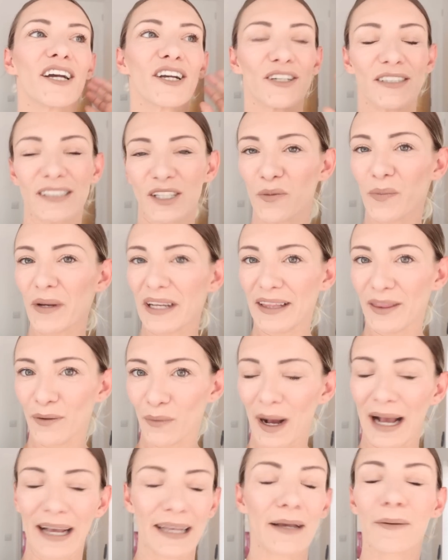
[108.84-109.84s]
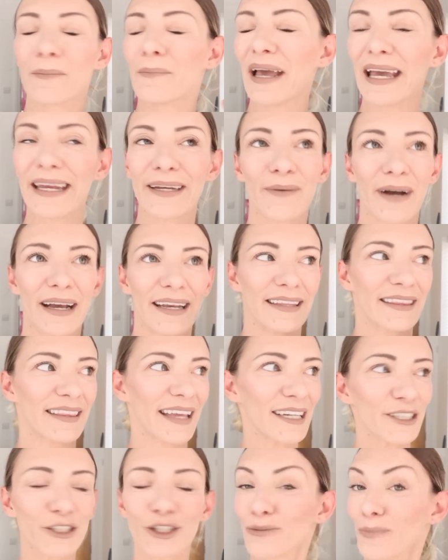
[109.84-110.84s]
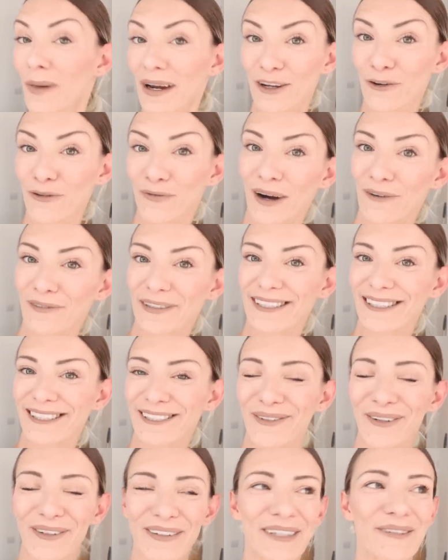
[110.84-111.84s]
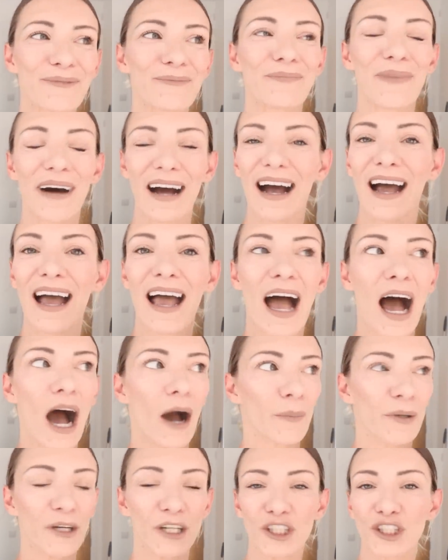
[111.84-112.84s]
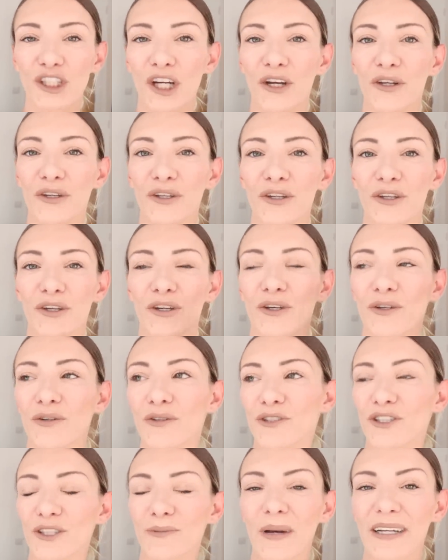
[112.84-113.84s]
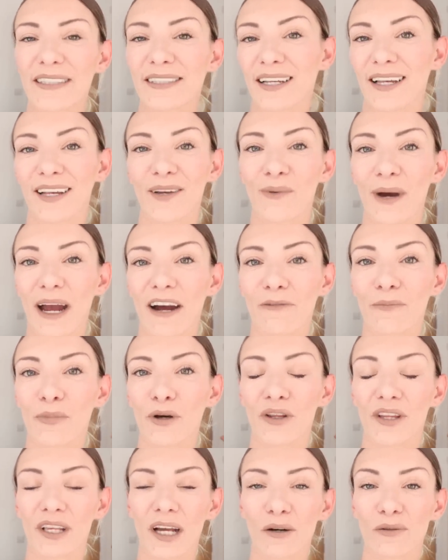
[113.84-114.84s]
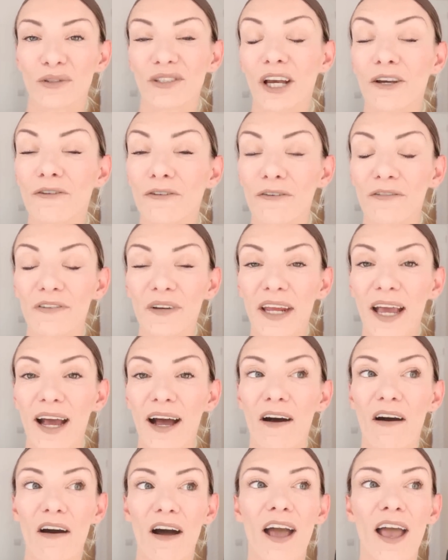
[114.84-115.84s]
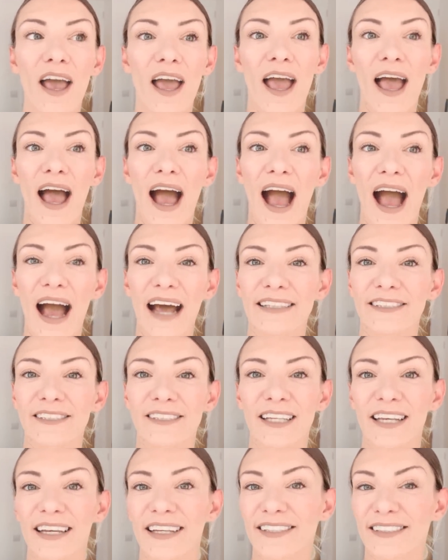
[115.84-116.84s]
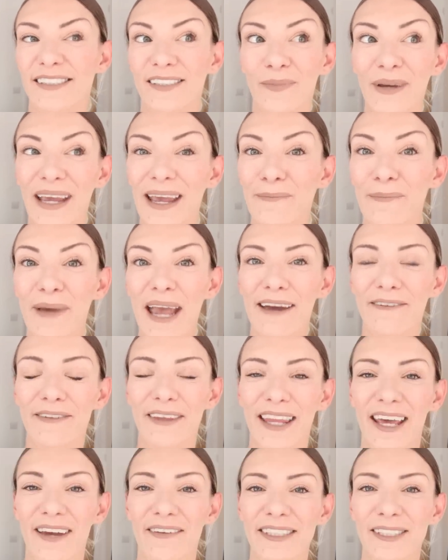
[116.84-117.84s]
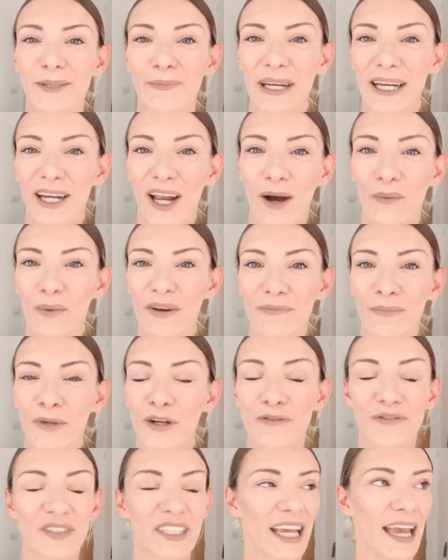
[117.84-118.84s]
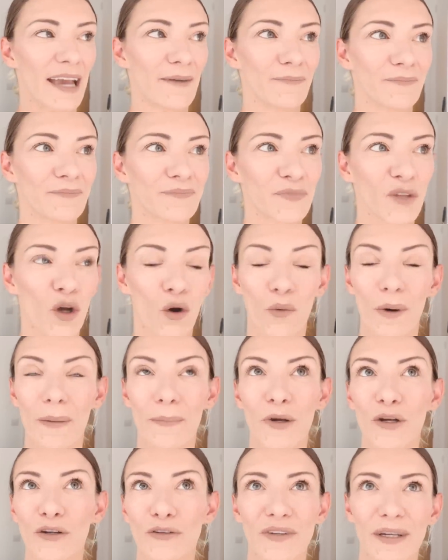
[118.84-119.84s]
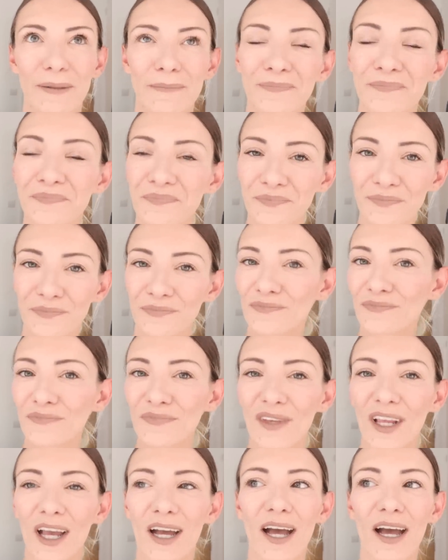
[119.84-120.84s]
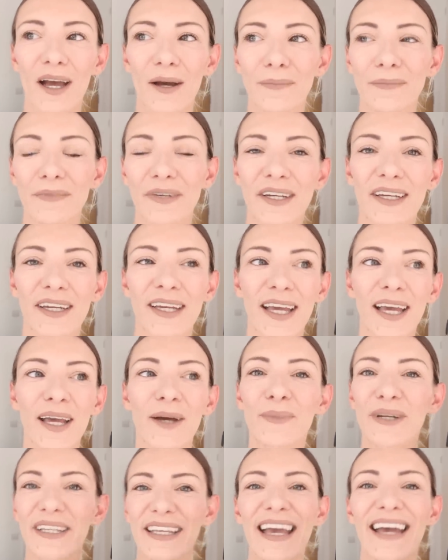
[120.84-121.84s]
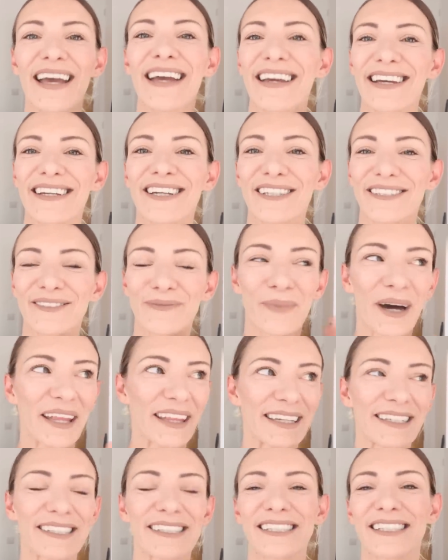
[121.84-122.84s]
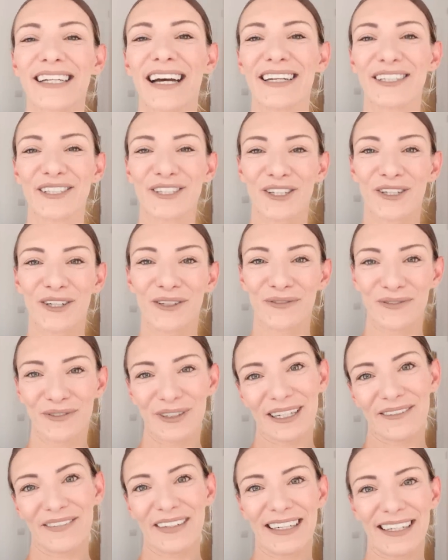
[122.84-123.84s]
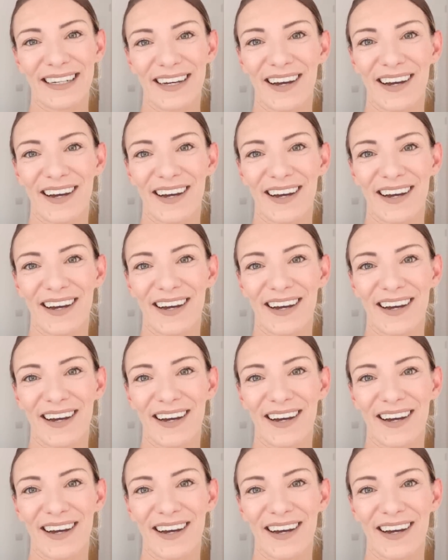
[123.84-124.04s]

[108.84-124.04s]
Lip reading: because it'll be in the way. But anyway, that's just my little rubbish this morning. But I'm going to show you just basically where I've put the old sofa for now. And it's a bit bare in there. It's a bit like we've moved again, or we're moving. But yeah, by the end of today, it should look really, really